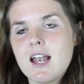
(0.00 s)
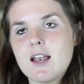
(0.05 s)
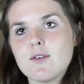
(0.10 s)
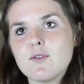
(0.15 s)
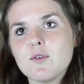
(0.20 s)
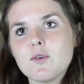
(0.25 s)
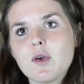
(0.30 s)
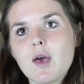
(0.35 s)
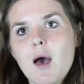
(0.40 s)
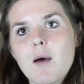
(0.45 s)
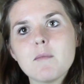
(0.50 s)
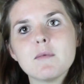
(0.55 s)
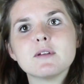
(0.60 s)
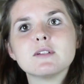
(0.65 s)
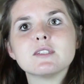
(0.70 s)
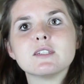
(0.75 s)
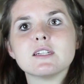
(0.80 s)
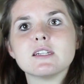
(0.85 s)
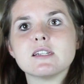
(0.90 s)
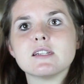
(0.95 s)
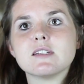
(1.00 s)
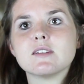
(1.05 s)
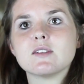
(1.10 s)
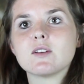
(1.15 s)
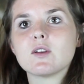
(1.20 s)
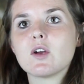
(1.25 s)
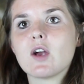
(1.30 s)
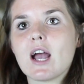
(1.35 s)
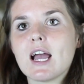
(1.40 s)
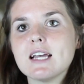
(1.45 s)
And if you come unto
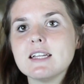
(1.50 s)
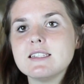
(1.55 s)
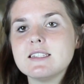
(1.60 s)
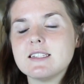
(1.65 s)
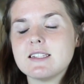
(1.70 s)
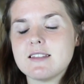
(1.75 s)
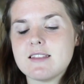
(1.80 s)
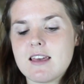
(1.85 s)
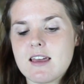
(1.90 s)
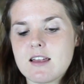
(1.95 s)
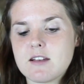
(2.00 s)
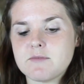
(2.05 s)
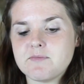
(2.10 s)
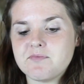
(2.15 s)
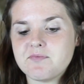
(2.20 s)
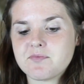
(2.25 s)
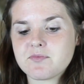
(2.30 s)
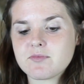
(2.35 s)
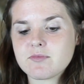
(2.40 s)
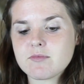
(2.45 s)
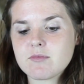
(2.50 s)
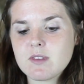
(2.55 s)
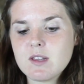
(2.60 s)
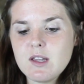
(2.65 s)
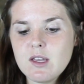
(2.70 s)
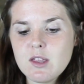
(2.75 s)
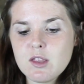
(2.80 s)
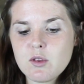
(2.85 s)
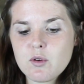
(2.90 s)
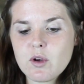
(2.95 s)
Christ, then
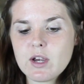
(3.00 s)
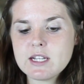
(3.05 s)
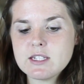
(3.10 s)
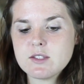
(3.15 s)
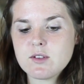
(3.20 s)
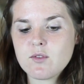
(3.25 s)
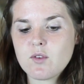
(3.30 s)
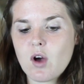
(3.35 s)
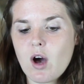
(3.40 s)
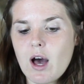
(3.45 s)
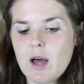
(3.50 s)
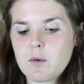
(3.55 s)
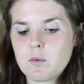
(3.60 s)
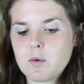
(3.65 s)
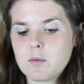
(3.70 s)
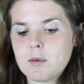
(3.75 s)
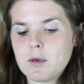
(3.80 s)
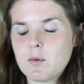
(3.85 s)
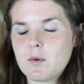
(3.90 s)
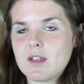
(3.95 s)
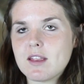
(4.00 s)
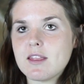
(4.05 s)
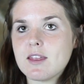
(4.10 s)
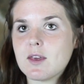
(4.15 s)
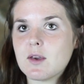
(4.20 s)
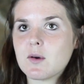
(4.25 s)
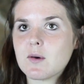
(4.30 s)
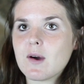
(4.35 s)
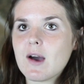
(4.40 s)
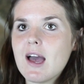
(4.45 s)
the grace of God will be with
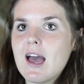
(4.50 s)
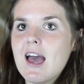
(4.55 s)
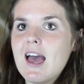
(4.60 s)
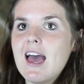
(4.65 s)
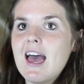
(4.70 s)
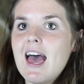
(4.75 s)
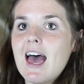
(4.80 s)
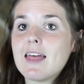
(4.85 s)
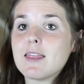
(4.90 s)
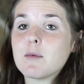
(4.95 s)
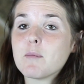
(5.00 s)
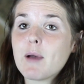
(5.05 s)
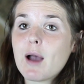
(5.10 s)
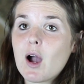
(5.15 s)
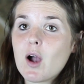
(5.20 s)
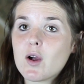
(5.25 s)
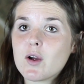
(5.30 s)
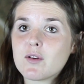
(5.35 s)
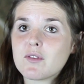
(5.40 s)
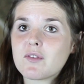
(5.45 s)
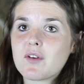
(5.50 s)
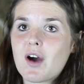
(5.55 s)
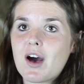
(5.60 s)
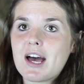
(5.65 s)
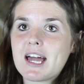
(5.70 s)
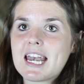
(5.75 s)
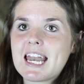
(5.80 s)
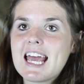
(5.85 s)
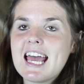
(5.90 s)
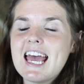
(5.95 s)
you and the power of God.